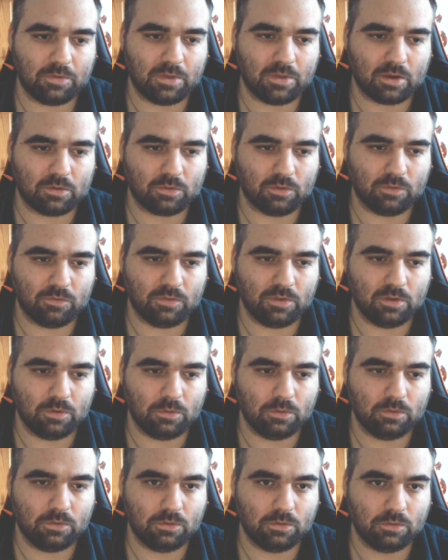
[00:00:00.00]
the actual
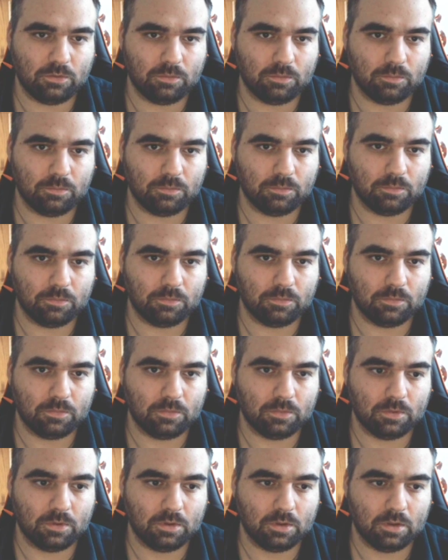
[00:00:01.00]
views,
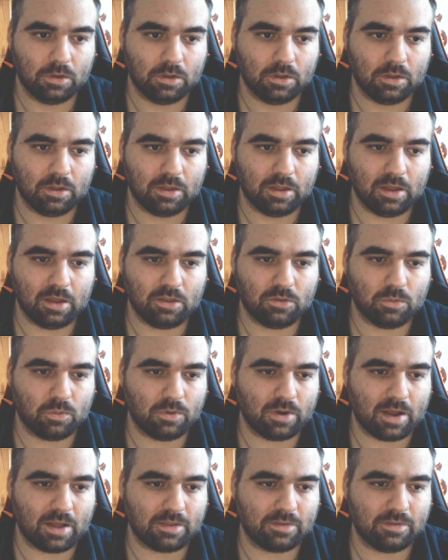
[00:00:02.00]
it's we're
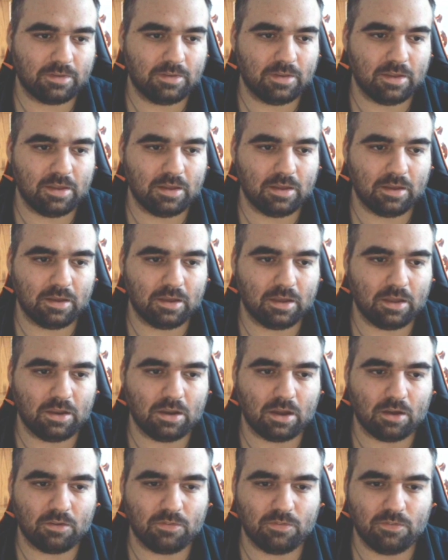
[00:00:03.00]
not seeing
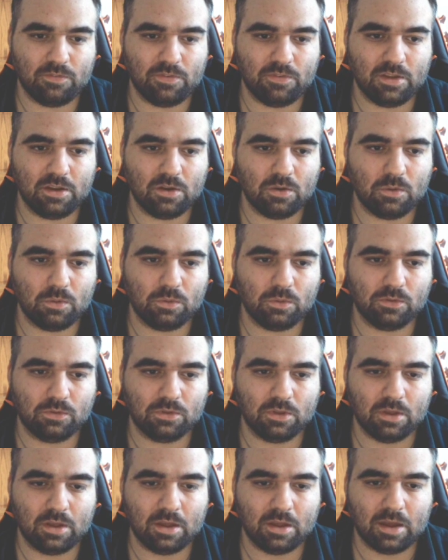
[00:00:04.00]
enough
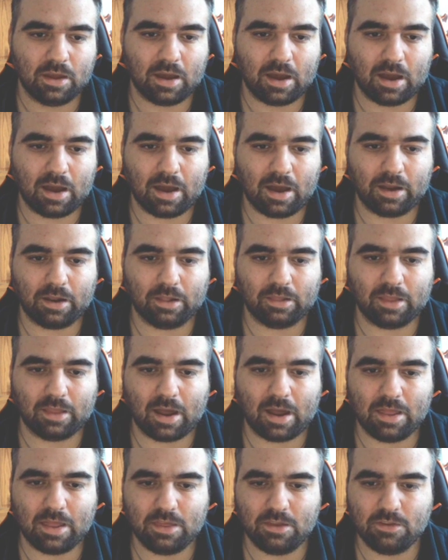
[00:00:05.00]
views on a
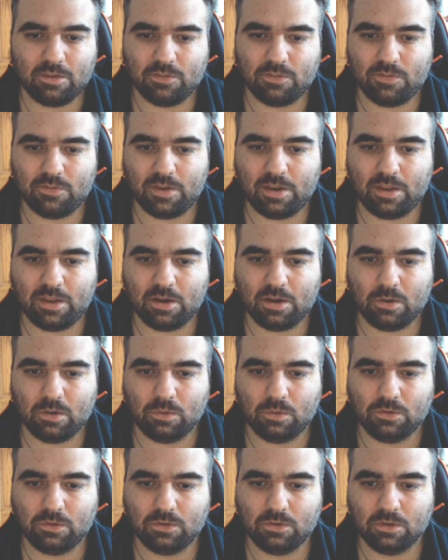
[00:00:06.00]
lot of these
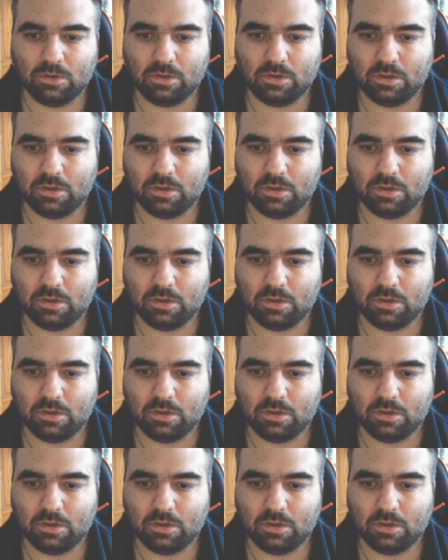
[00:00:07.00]
videos